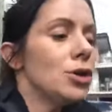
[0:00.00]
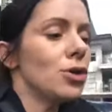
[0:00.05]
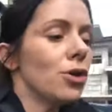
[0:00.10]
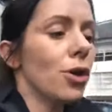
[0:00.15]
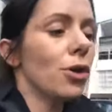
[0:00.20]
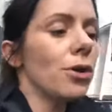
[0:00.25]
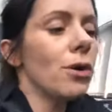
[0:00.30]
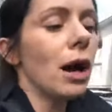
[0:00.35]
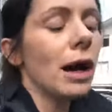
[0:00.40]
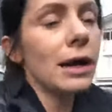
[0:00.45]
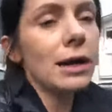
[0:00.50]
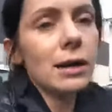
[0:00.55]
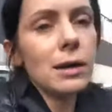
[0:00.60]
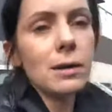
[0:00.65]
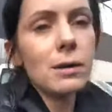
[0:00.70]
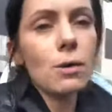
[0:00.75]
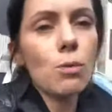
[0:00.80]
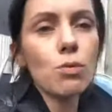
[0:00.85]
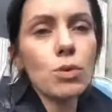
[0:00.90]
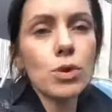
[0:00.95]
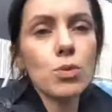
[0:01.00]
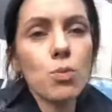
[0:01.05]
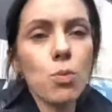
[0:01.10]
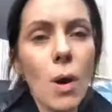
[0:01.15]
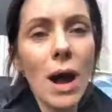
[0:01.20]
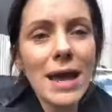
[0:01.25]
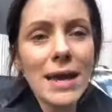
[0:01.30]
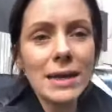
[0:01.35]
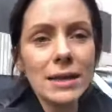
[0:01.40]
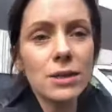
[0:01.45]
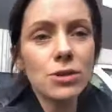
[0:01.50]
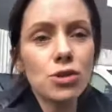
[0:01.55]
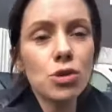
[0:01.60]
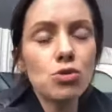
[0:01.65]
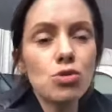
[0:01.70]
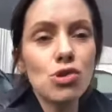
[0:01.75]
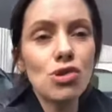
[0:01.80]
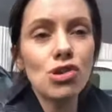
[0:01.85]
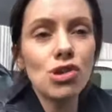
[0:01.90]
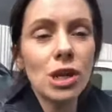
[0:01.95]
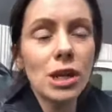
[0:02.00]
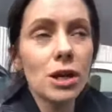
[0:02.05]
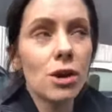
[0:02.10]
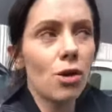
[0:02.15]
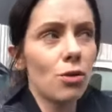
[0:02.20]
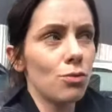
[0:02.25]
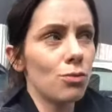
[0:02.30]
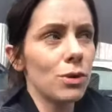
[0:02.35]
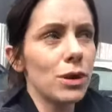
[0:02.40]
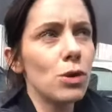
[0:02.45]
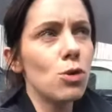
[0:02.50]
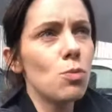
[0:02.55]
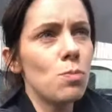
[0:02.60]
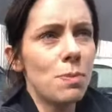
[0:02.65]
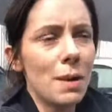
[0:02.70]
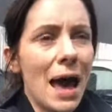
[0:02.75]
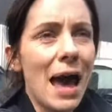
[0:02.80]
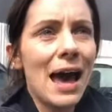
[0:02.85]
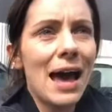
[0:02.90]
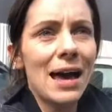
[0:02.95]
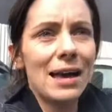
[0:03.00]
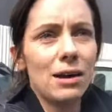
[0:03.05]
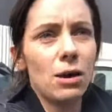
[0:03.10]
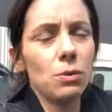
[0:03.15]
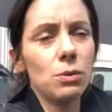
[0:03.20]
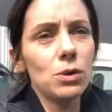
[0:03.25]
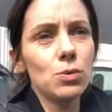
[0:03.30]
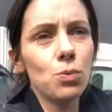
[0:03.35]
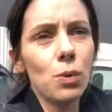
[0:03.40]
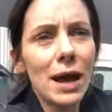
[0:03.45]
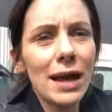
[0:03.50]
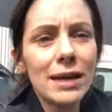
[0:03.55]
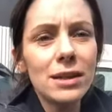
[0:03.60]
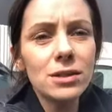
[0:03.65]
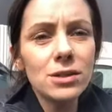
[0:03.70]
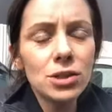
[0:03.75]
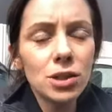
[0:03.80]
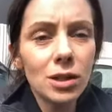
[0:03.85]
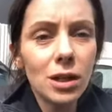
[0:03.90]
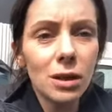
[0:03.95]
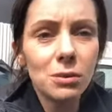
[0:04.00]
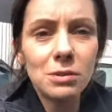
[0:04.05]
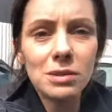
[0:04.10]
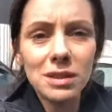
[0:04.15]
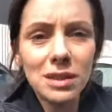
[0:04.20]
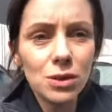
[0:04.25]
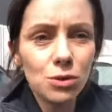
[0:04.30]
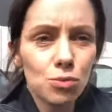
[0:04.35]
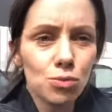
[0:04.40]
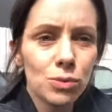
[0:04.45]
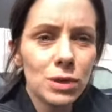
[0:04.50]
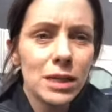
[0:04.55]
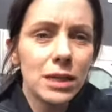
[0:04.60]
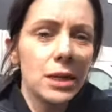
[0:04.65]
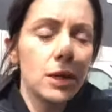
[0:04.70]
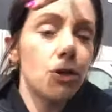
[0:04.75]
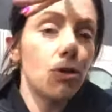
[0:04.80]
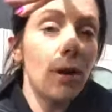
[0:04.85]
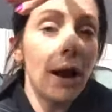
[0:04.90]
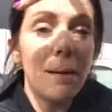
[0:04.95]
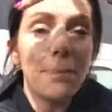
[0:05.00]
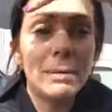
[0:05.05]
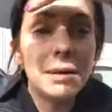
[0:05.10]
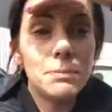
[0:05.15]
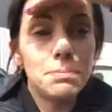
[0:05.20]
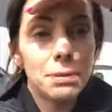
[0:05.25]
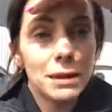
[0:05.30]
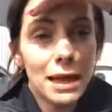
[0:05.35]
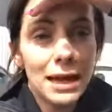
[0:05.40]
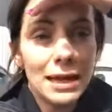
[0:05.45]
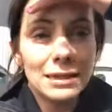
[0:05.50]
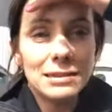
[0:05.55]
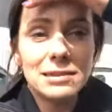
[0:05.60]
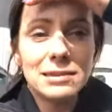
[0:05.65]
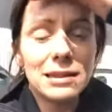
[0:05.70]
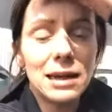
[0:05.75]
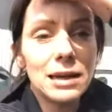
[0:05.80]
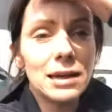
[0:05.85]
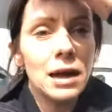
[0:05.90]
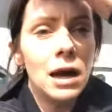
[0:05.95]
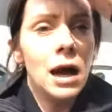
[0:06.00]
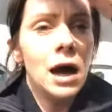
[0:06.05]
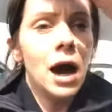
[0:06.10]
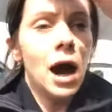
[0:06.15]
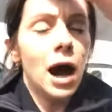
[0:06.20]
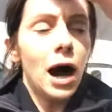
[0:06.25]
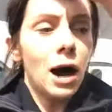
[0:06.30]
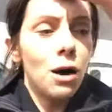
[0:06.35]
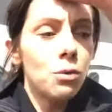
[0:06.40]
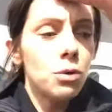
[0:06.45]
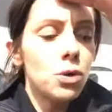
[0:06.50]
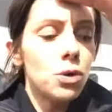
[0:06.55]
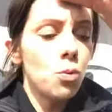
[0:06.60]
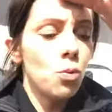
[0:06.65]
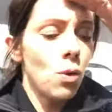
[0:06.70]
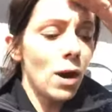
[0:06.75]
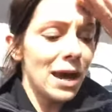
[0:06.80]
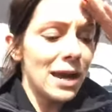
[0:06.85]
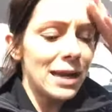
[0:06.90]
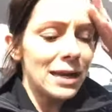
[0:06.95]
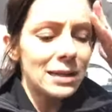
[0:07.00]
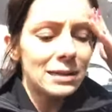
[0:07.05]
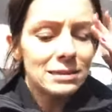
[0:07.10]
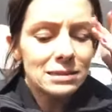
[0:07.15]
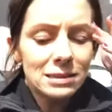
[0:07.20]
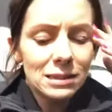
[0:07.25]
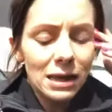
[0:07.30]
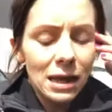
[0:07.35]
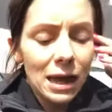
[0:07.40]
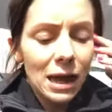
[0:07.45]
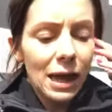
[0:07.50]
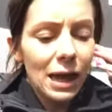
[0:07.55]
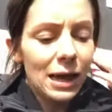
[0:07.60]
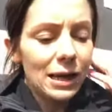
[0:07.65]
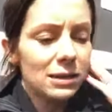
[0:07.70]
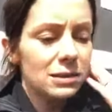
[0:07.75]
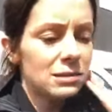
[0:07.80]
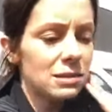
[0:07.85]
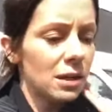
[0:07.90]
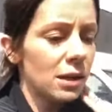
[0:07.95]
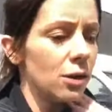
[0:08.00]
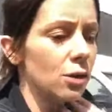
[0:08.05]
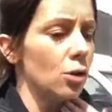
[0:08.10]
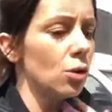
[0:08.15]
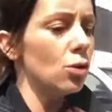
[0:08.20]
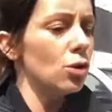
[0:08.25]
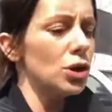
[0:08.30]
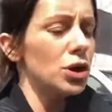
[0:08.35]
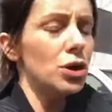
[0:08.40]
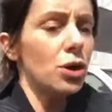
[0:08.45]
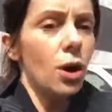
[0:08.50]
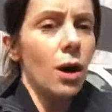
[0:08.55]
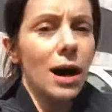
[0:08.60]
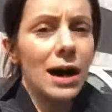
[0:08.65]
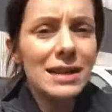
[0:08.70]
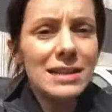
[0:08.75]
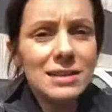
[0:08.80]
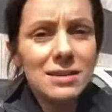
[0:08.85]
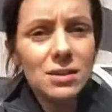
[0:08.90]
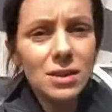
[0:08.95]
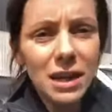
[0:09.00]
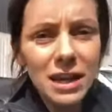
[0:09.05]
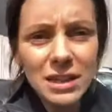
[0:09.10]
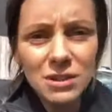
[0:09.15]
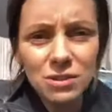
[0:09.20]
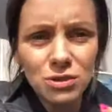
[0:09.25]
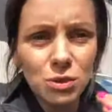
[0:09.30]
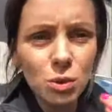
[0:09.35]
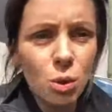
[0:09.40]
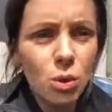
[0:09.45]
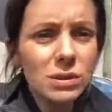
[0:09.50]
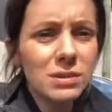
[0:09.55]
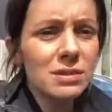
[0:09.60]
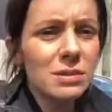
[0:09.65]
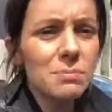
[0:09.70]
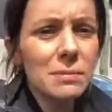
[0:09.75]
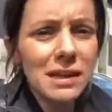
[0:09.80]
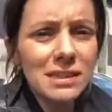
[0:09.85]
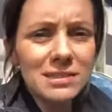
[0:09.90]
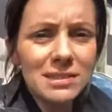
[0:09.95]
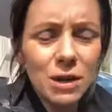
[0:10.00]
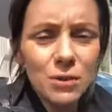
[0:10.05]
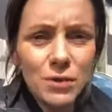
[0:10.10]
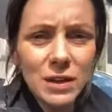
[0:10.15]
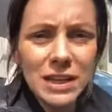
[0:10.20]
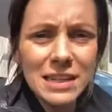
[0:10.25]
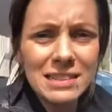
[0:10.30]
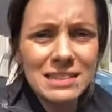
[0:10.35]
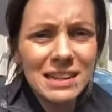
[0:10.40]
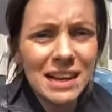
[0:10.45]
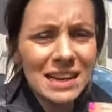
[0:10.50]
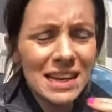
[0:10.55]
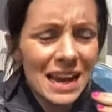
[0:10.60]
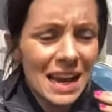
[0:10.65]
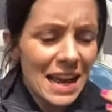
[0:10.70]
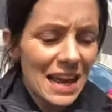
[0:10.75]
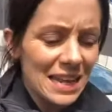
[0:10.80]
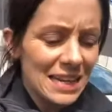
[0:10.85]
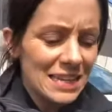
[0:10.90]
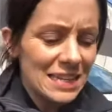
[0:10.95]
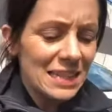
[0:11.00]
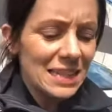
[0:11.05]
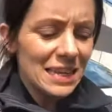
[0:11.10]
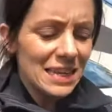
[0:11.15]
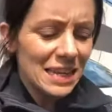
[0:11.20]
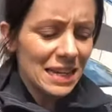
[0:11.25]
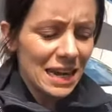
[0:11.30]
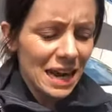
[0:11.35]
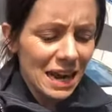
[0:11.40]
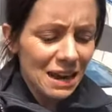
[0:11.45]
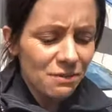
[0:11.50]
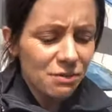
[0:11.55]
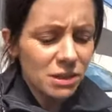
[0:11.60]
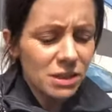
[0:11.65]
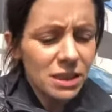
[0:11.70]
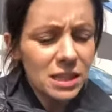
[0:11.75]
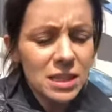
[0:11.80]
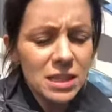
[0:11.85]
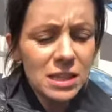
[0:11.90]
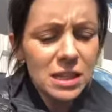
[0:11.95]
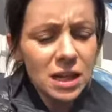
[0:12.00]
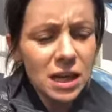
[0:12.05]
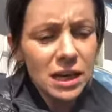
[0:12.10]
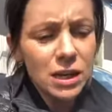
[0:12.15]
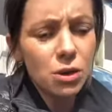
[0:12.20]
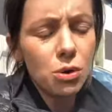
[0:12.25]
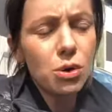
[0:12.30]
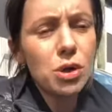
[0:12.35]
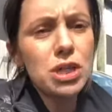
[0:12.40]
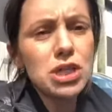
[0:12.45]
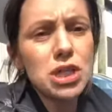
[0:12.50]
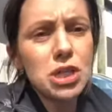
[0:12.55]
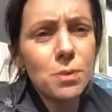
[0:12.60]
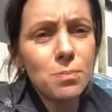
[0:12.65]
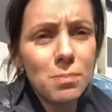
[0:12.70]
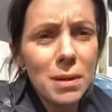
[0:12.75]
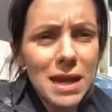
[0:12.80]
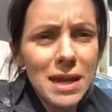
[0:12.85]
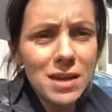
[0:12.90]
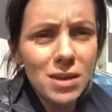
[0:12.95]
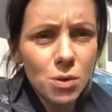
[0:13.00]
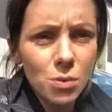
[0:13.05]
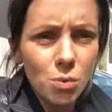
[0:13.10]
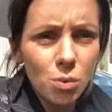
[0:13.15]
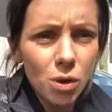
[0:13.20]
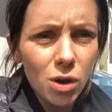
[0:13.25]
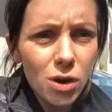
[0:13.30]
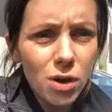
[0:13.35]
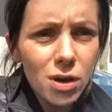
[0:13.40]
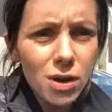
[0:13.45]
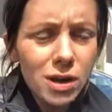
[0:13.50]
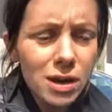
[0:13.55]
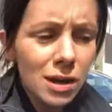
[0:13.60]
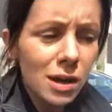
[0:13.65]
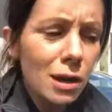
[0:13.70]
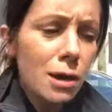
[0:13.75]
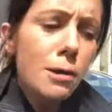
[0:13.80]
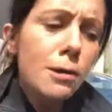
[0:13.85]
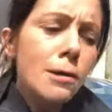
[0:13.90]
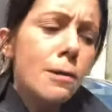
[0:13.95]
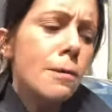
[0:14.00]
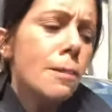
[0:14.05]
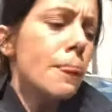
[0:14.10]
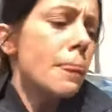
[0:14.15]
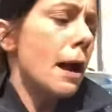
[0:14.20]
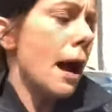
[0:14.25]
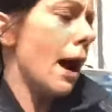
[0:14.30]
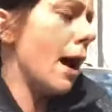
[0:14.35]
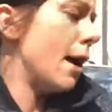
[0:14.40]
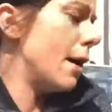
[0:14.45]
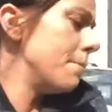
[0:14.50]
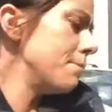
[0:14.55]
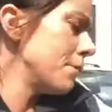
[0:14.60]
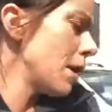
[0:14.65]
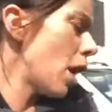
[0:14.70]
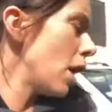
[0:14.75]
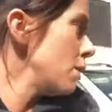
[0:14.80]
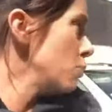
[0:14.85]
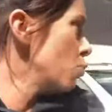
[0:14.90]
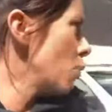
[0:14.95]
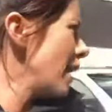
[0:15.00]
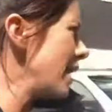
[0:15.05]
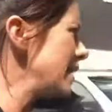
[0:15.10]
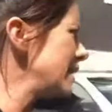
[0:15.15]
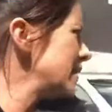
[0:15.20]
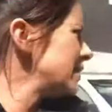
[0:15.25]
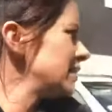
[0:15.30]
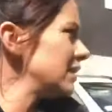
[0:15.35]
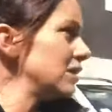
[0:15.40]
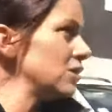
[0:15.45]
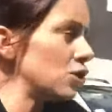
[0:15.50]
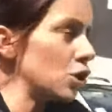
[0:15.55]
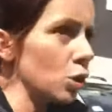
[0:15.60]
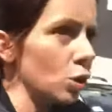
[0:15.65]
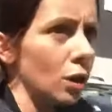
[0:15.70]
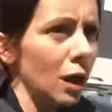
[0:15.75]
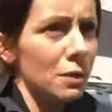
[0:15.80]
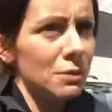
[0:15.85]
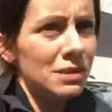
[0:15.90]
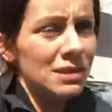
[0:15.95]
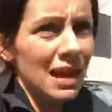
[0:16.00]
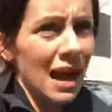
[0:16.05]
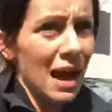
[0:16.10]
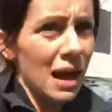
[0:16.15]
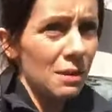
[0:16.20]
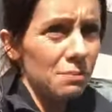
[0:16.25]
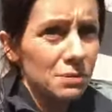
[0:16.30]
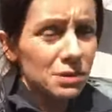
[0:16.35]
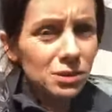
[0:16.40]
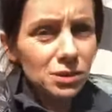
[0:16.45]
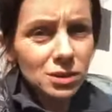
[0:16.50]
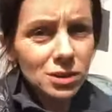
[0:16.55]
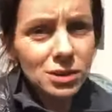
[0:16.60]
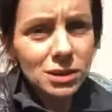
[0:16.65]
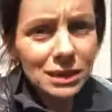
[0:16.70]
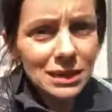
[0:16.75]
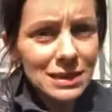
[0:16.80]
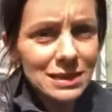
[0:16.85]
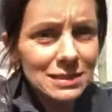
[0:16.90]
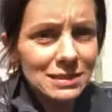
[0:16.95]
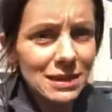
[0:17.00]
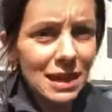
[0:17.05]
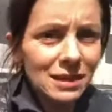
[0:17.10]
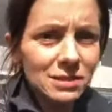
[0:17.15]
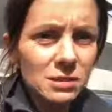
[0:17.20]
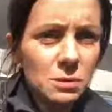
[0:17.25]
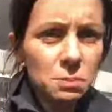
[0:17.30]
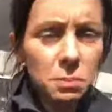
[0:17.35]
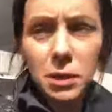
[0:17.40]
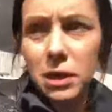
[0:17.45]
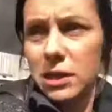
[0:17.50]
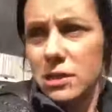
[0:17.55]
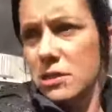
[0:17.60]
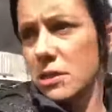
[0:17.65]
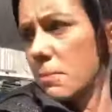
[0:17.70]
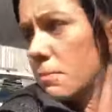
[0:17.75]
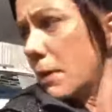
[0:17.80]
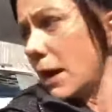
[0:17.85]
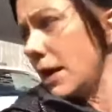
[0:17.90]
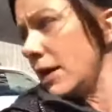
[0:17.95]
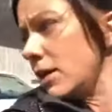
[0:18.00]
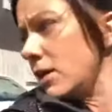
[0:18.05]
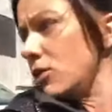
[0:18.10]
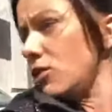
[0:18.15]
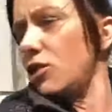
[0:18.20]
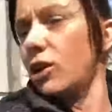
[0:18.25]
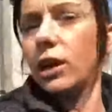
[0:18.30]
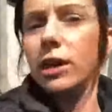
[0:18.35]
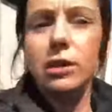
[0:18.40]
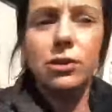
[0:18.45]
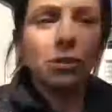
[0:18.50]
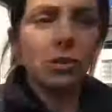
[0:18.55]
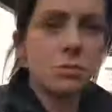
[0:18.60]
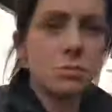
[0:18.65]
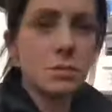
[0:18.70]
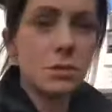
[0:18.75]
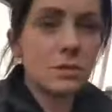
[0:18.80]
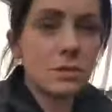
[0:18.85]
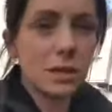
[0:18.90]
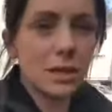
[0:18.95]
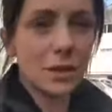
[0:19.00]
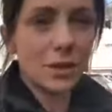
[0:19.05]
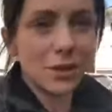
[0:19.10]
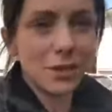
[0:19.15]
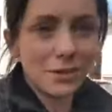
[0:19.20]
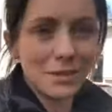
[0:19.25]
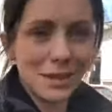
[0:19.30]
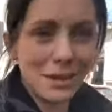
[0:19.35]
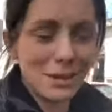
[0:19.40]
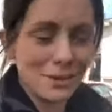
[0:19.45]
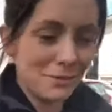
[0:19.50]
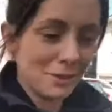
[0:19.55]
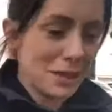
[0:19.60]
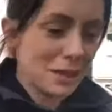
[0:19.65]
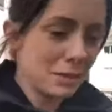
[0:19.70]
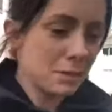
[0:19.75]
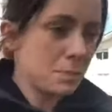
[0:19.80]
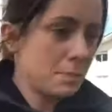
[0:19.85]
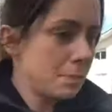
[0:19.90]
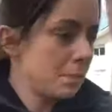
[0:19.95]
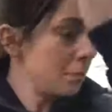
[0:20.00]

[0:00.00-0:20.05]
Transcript: know, I would wait until shit got real bad. I would wait until I was in a really crappy place. Like, I wait until, you know, I exhausted myself and done anything and everything that I could to make it work. I waited until I was absolutely desperate to make a change. I'm just going to go stand over here